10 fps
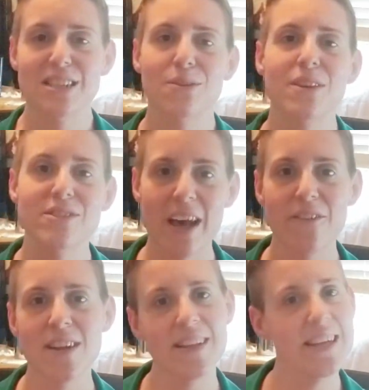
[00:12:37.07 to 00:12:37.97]
So they're
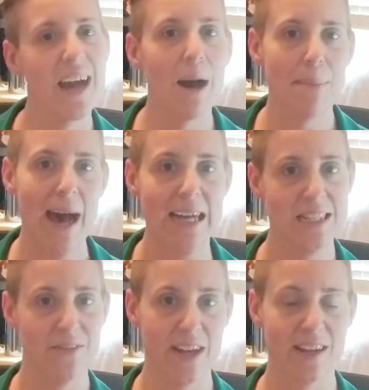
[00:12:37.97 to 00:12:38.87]
definitely not
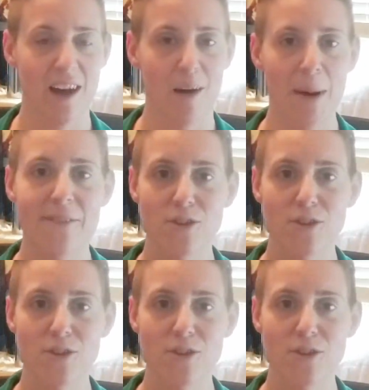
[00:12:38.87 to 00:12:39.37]
passive income.